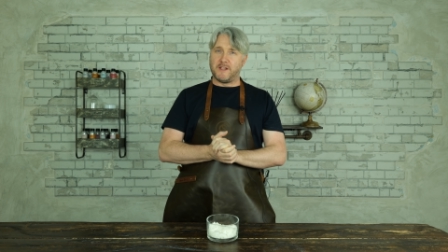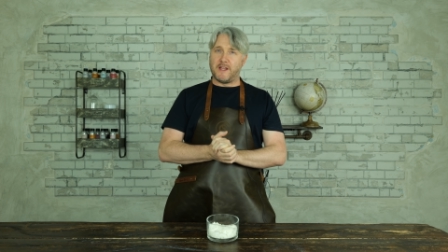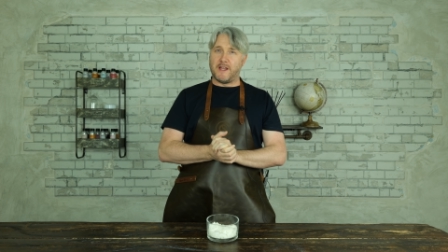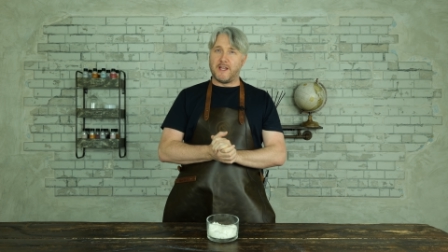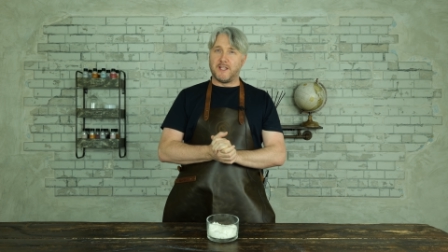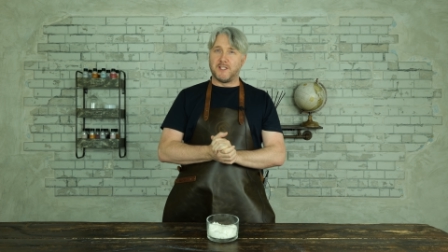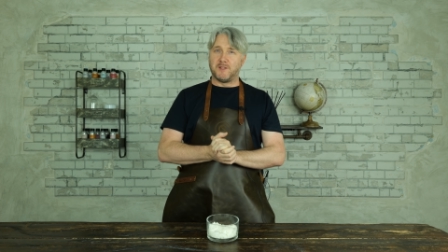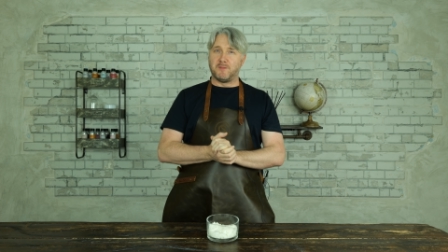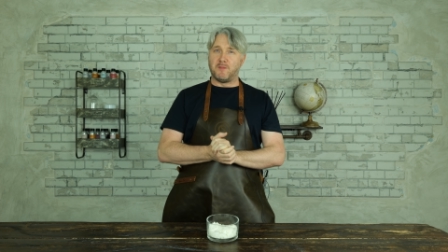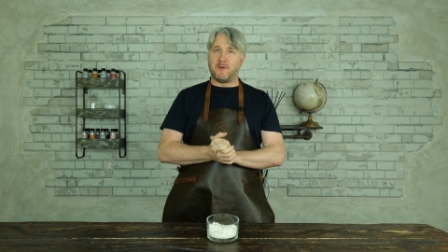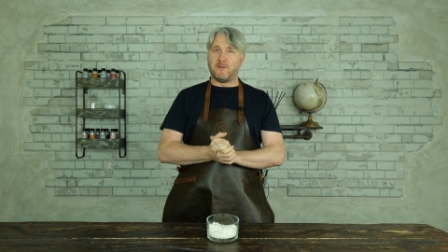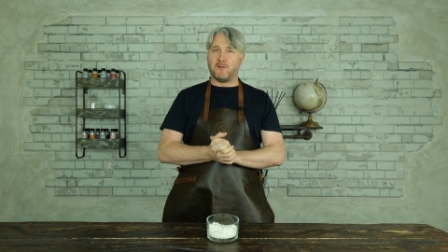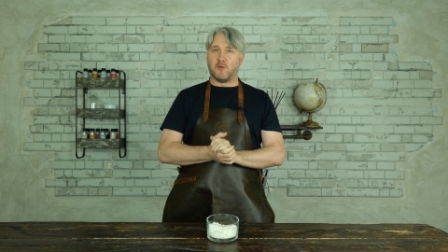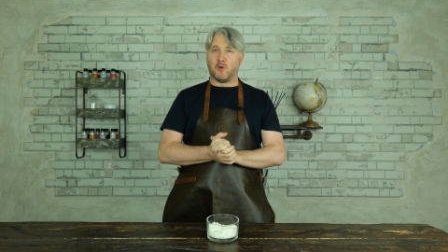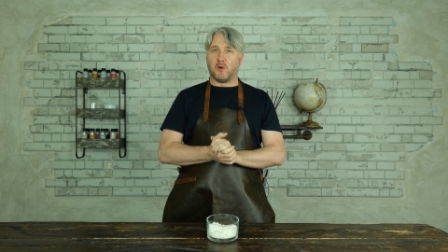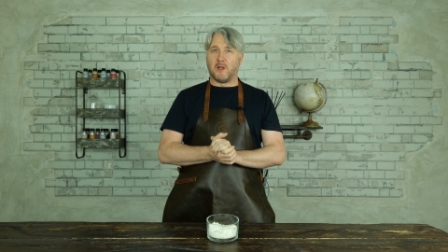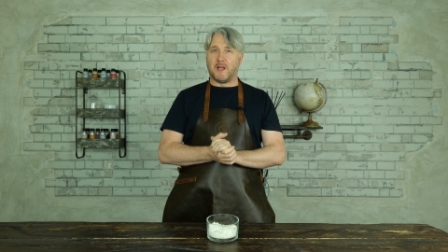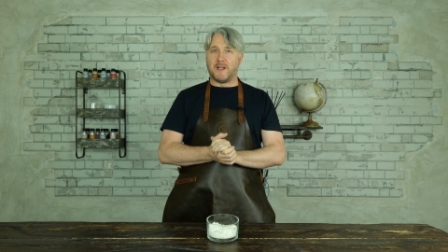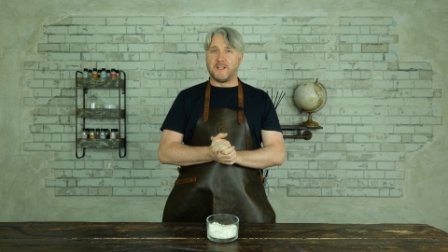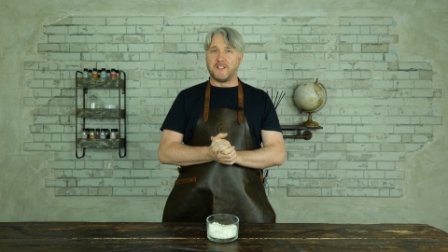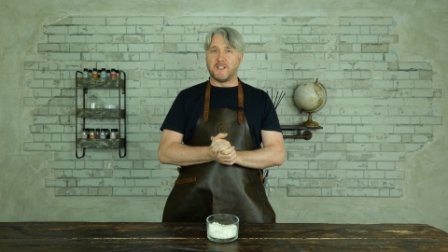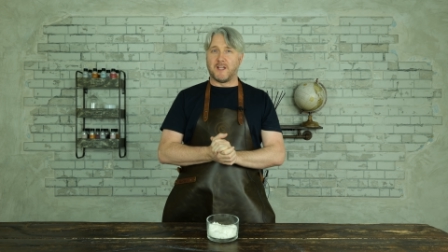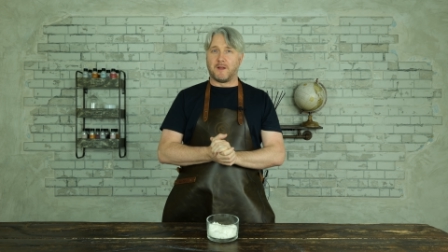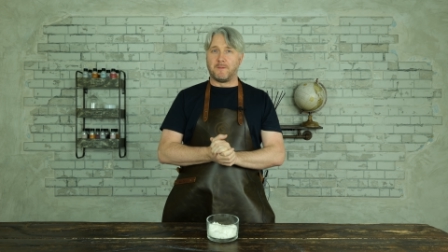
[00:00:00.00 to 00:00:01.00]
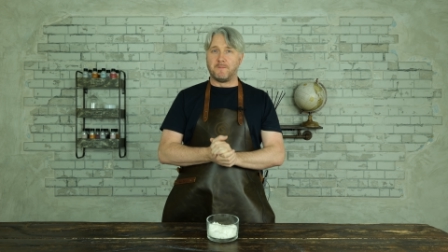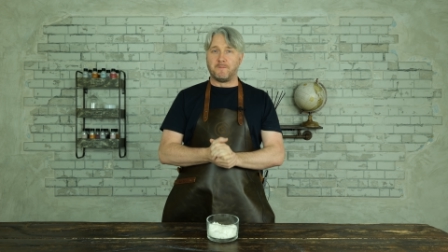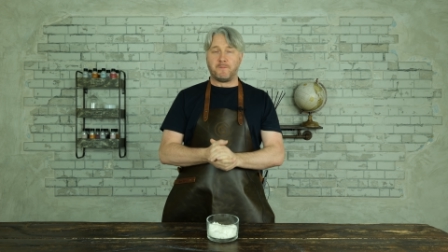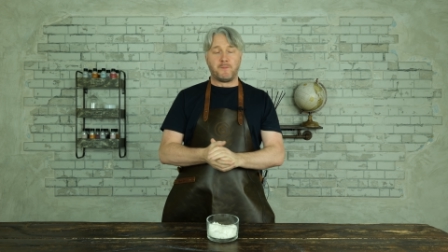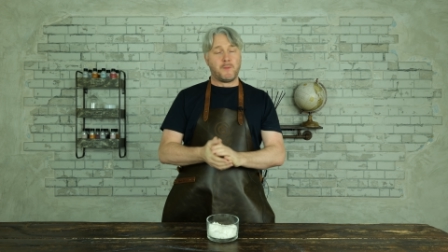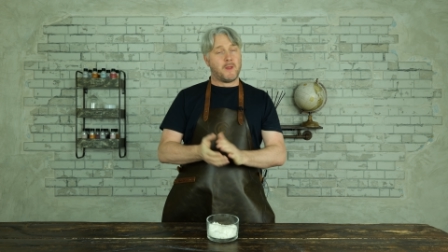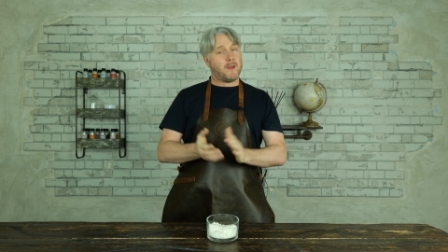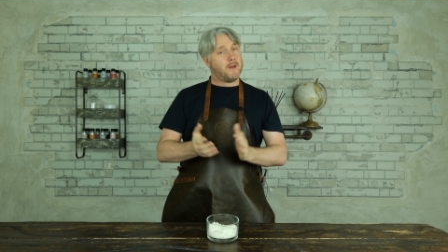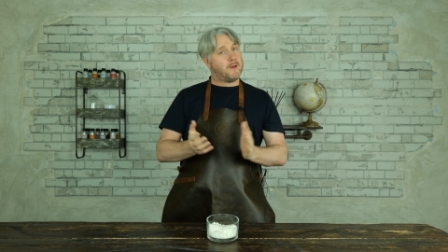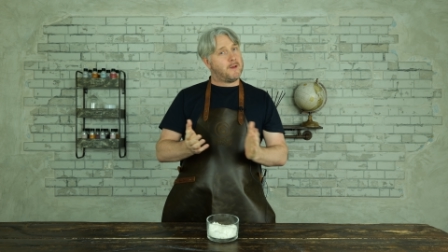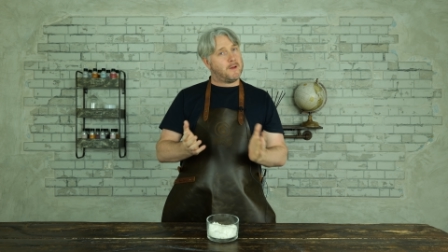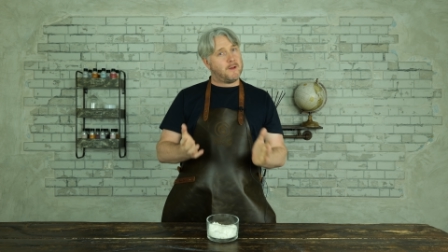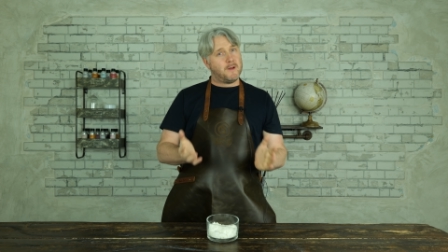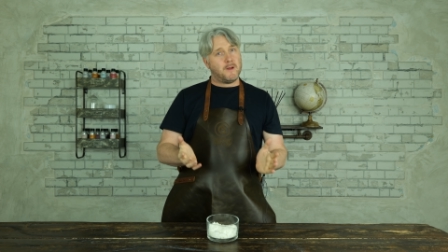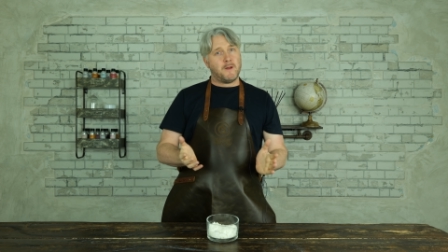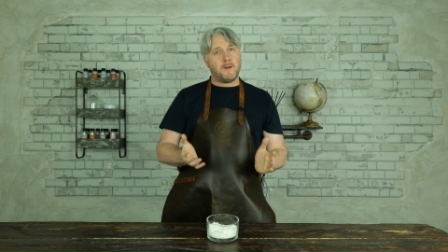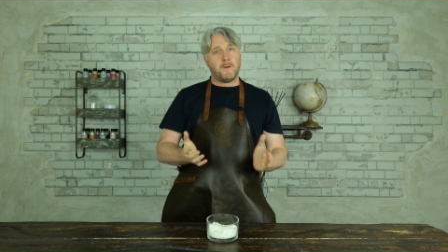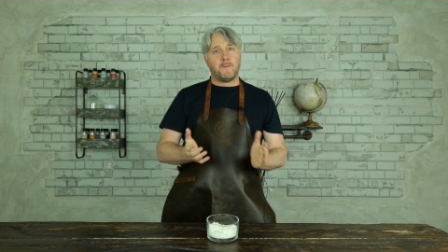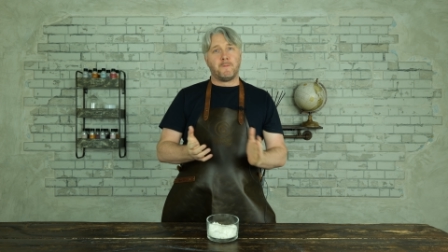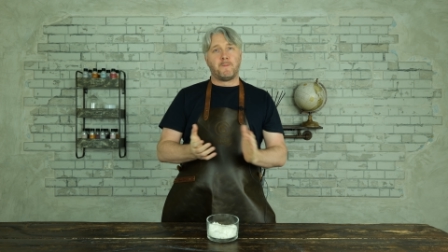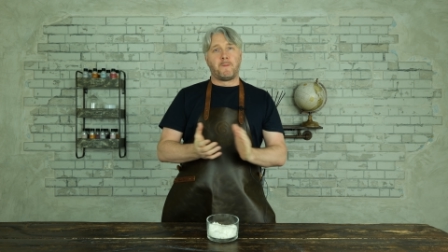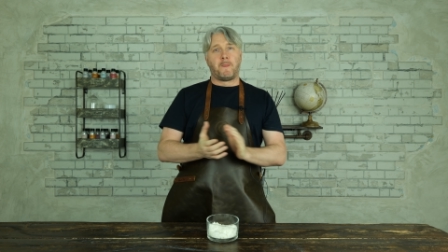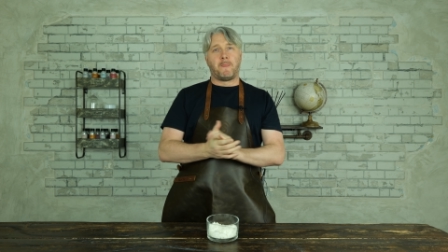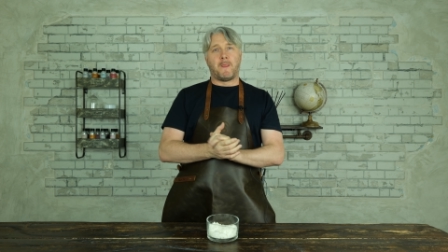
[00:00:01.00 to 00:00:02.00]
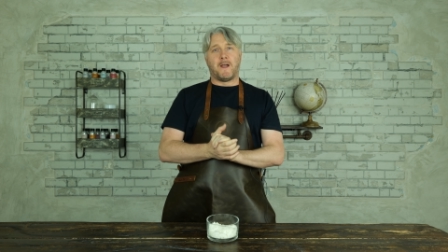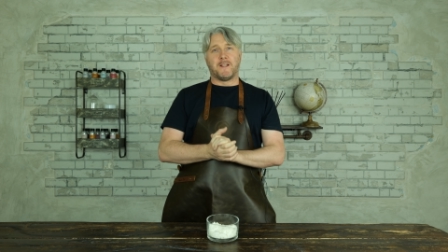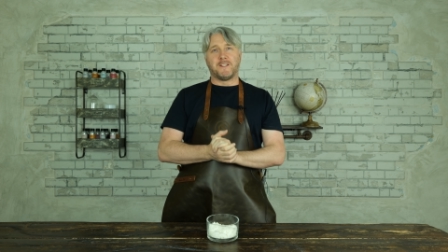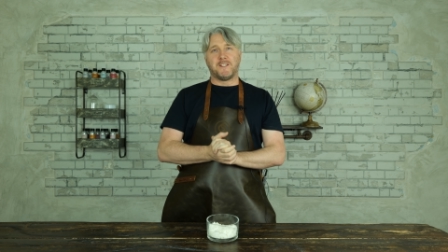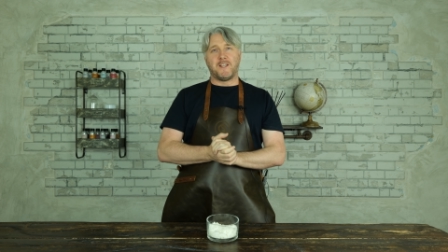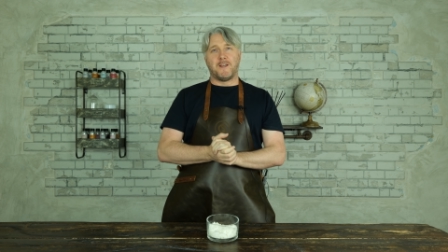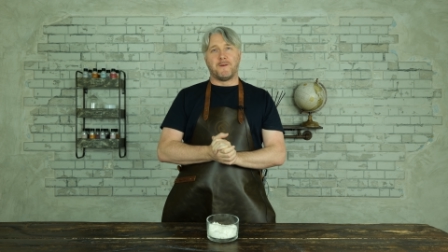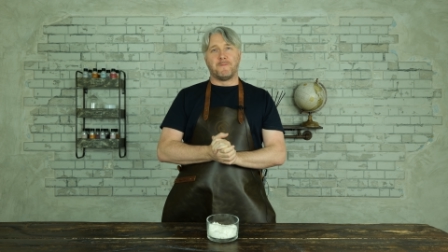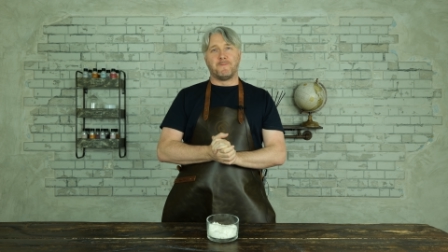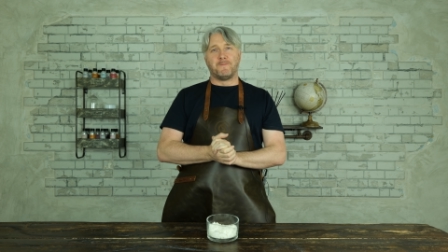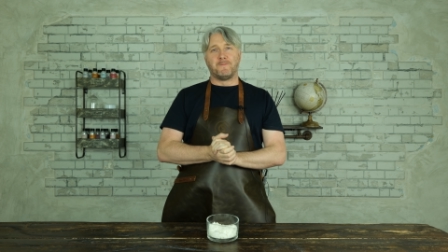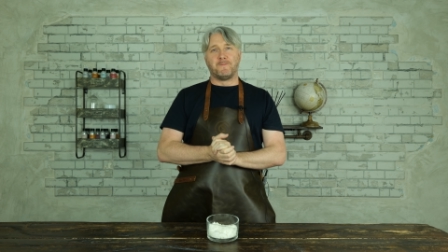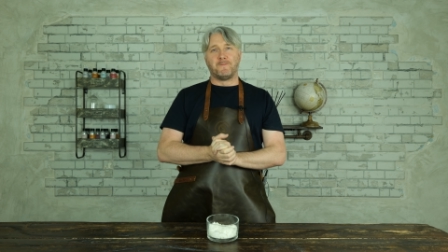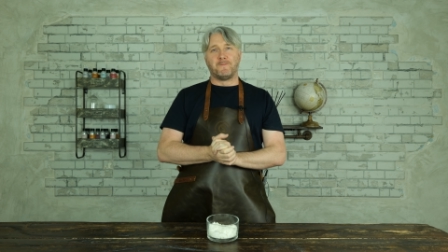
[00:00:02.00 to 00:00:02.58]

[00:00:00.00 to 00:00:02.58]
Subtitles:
days before lighting. That's it.